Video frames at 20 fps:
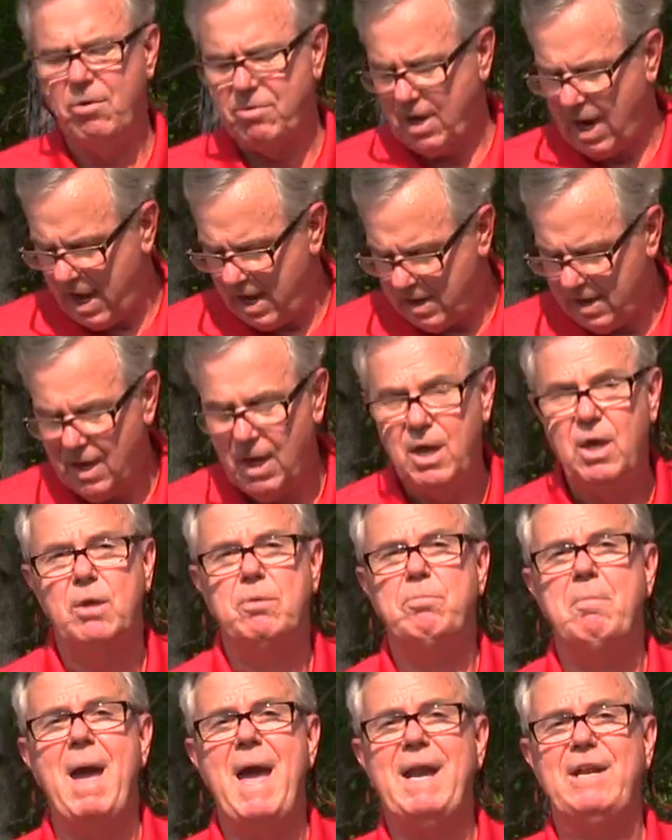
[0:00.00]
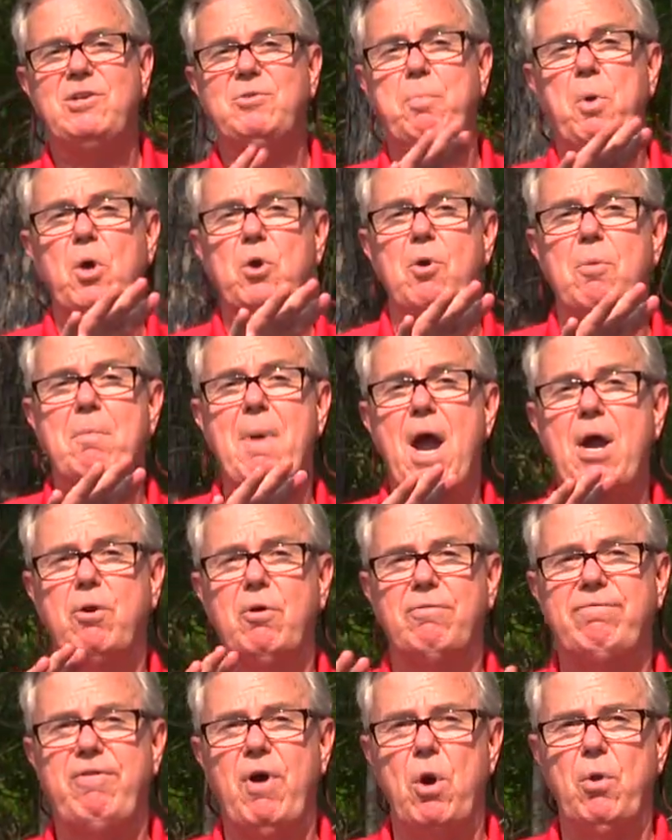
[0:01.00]
Okay. Maddie's putting her
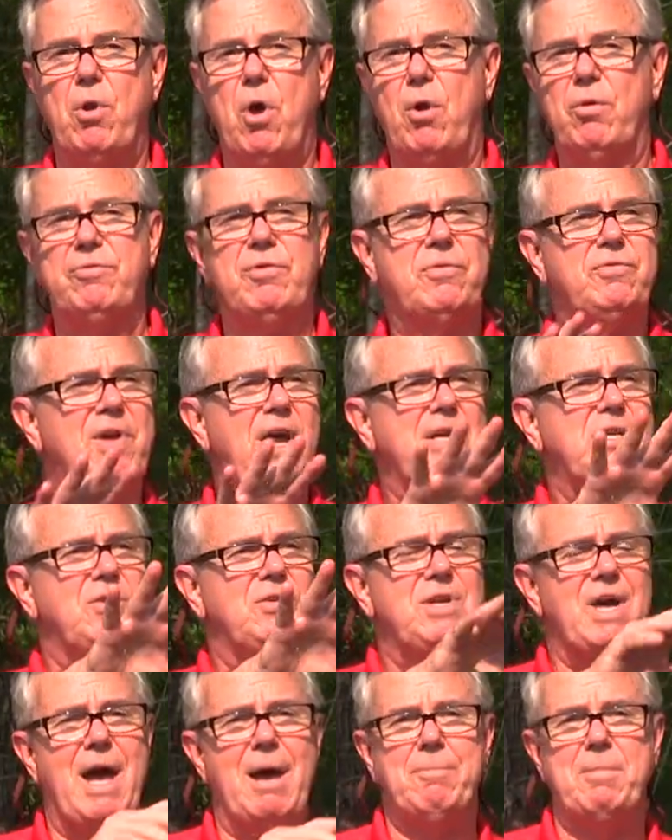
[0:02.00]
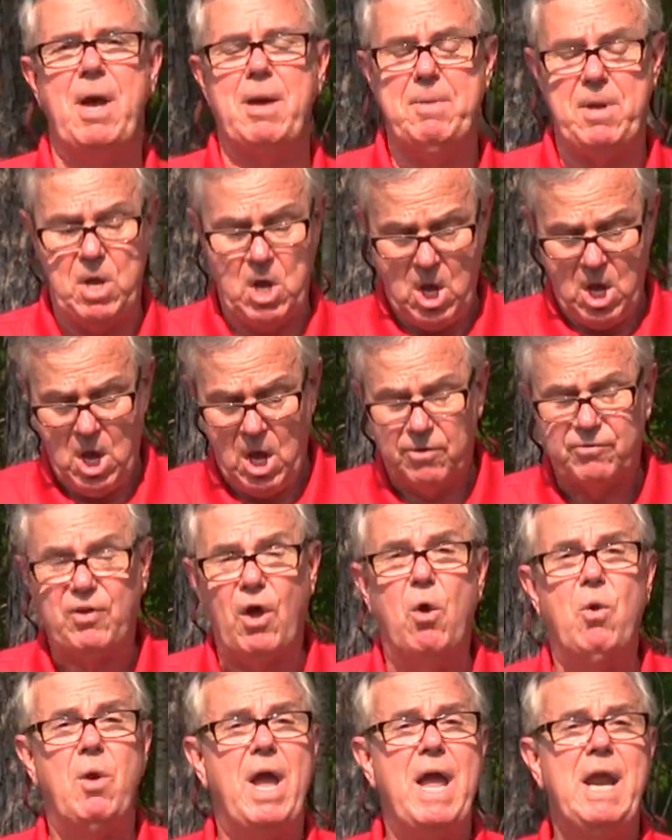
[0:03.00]
microphone on, so take your time, baby.
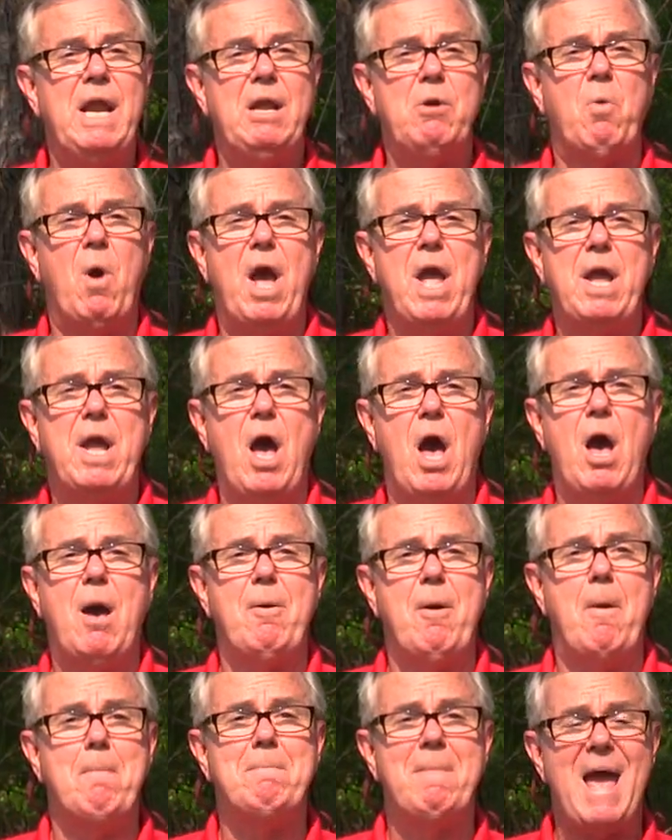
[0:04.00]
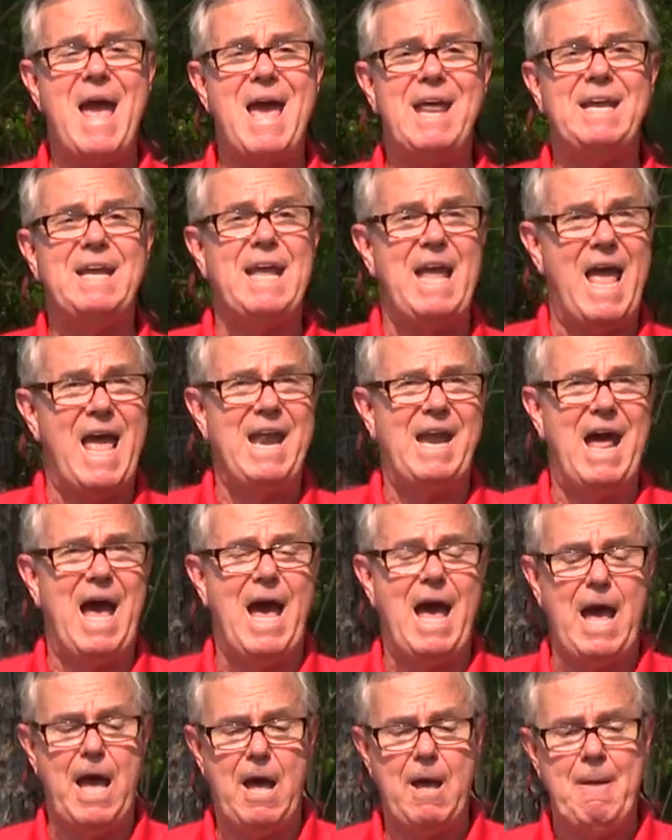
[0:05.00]
So anyway, Maddy and
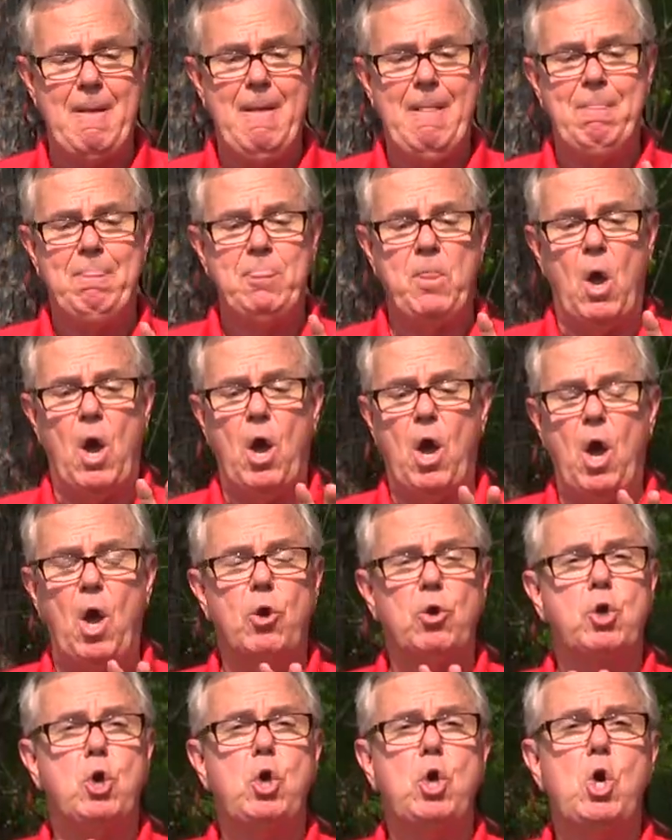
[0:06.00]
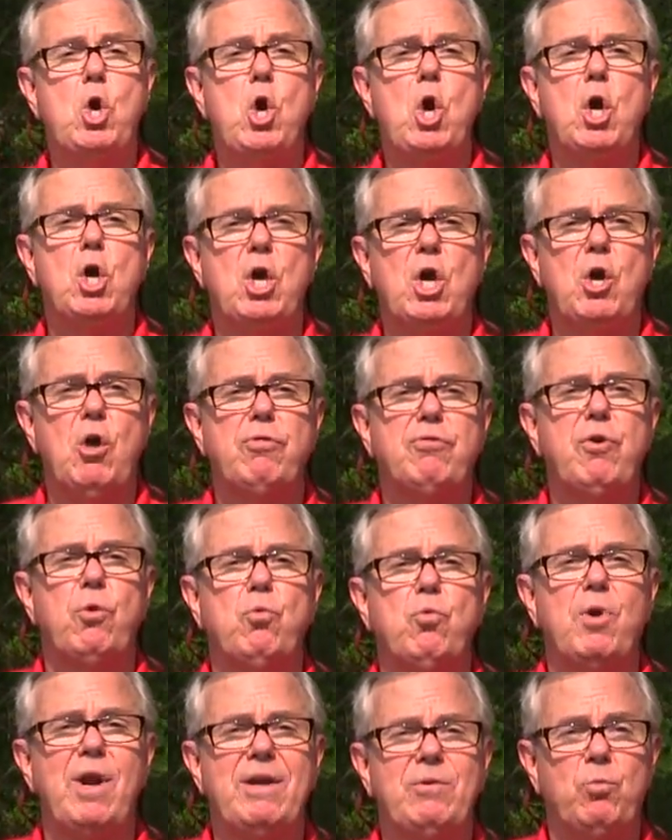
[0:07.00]
I cook
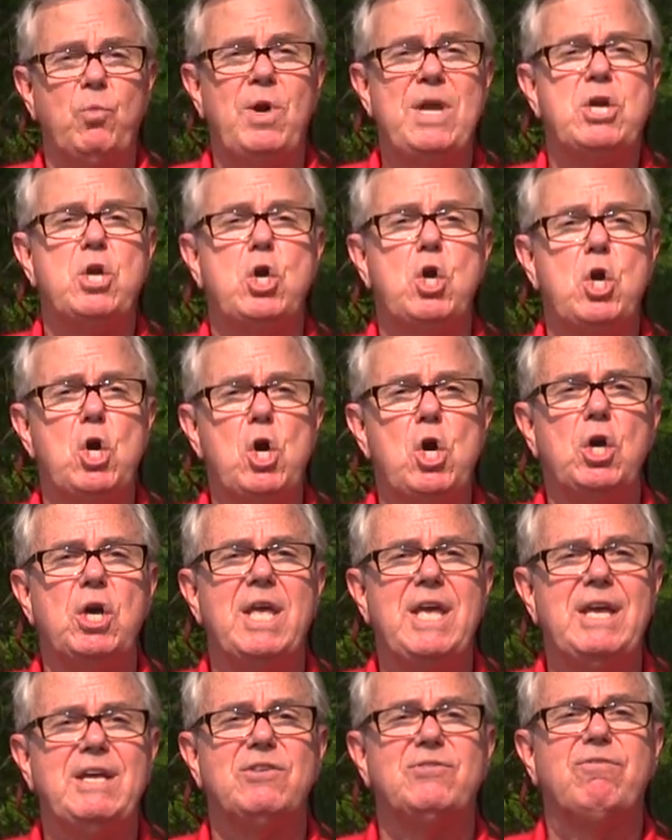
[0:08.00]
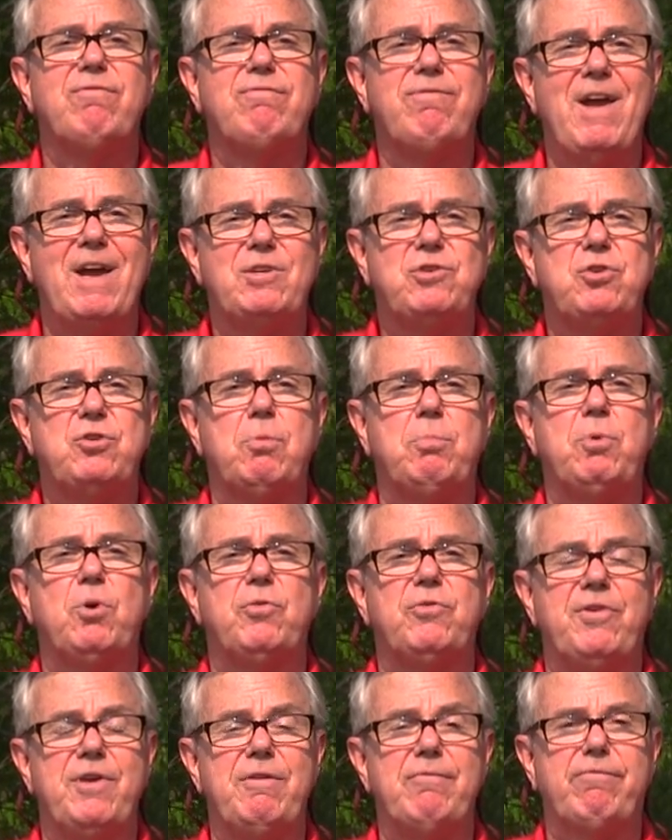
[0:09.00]
his
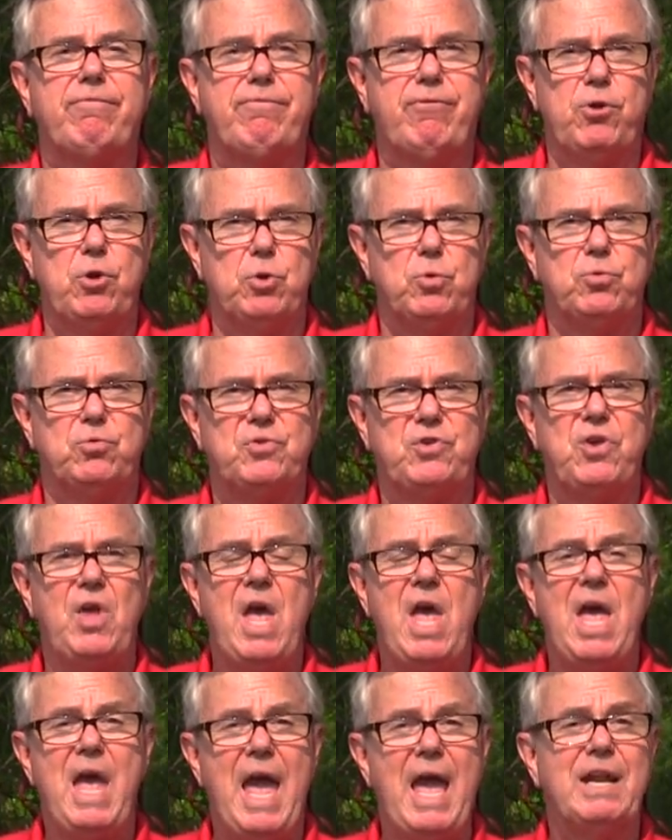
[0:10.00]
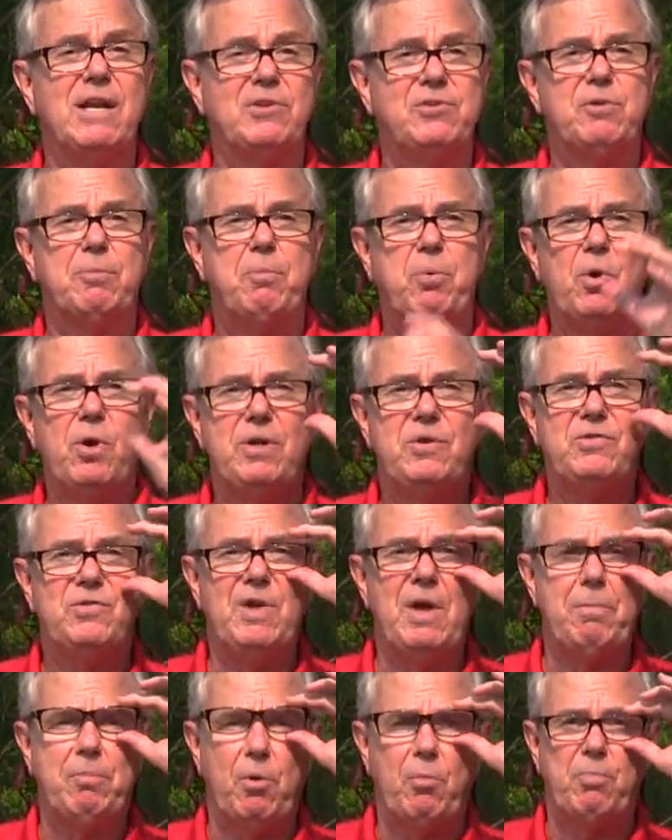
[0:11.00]
vegetables and fruits, and it's a pretty
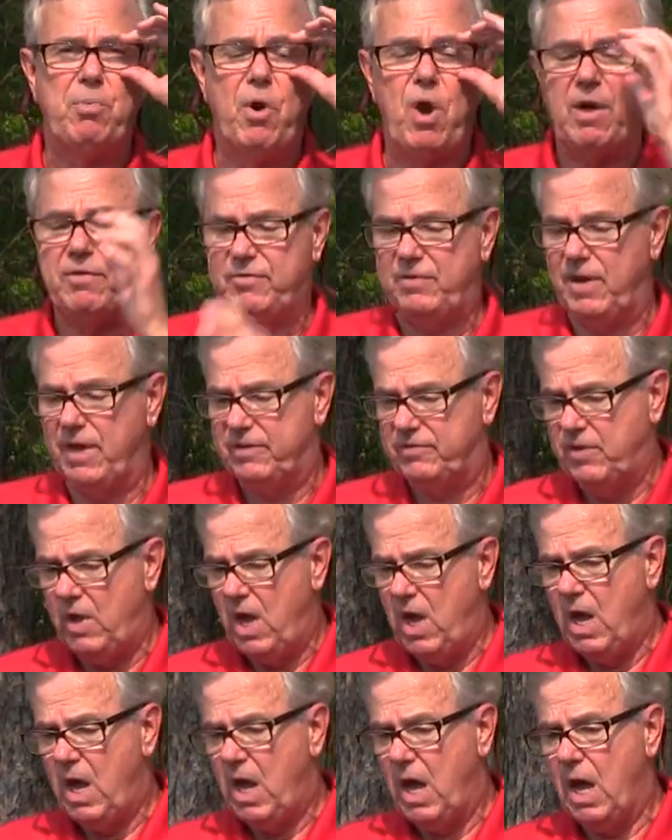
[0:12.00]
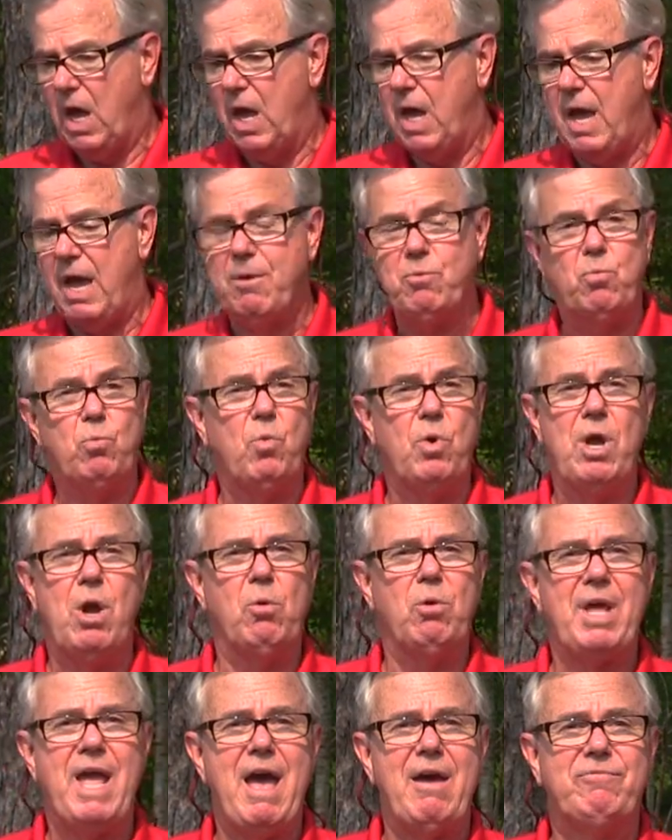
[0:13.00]
simple process, and we
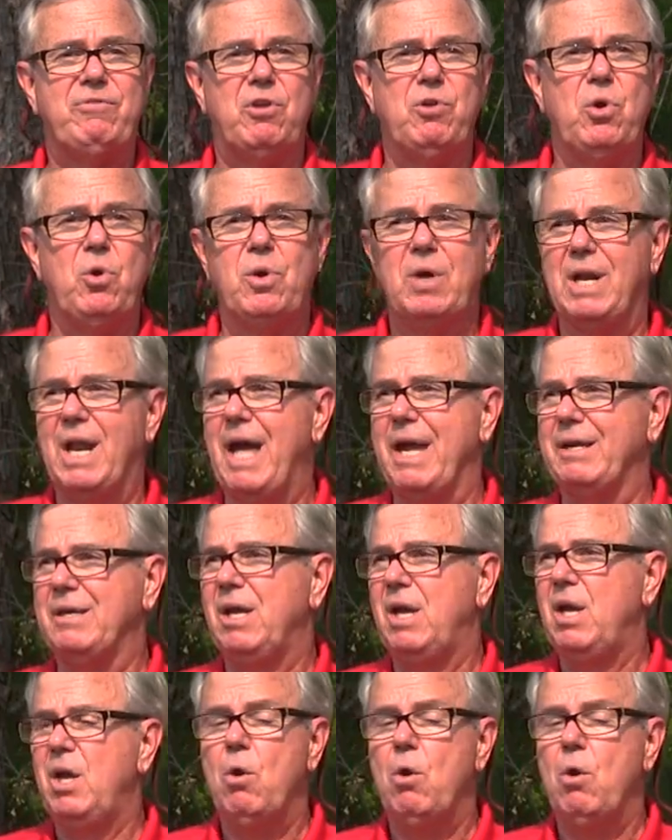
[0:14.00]
only have to do it like